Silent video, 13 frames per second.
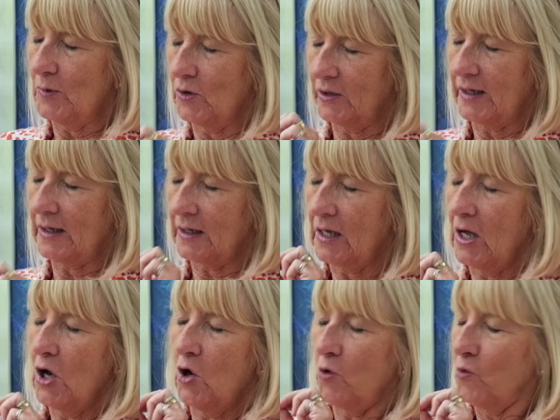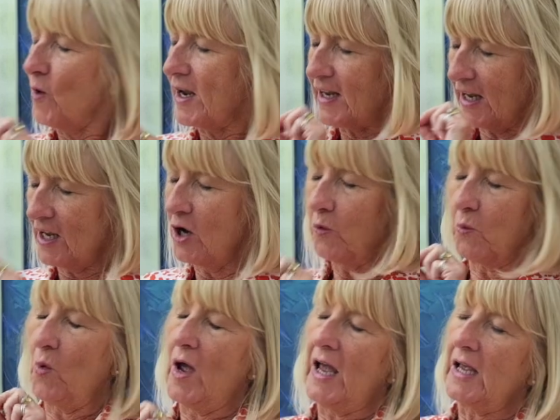morning waking
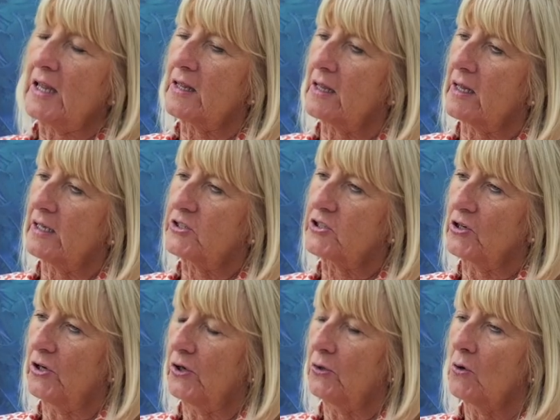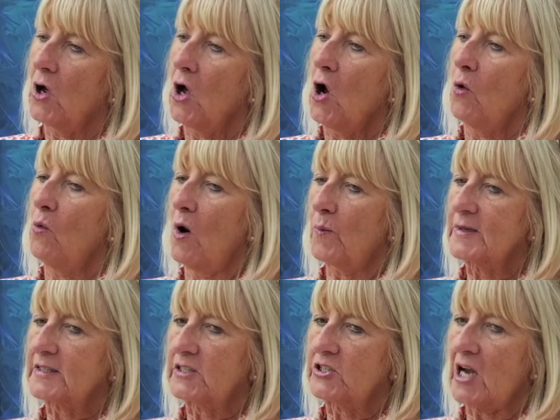up wee that they do, what
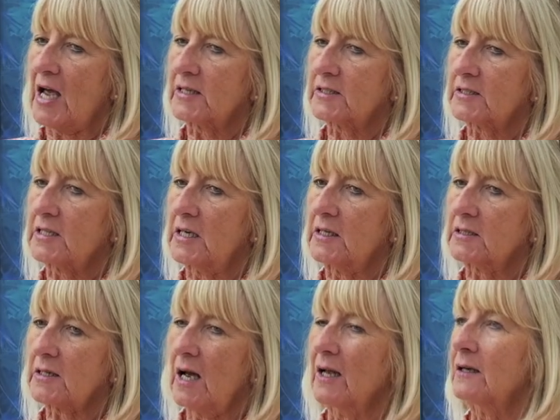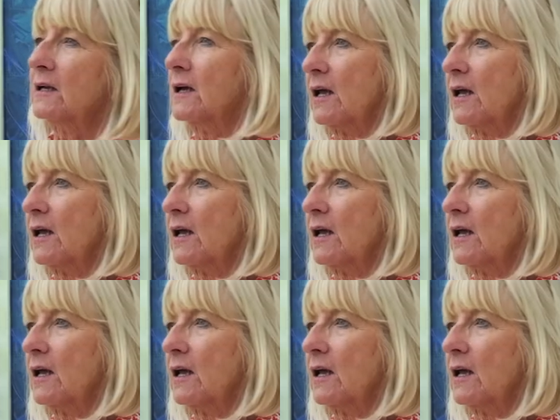we suggest is, and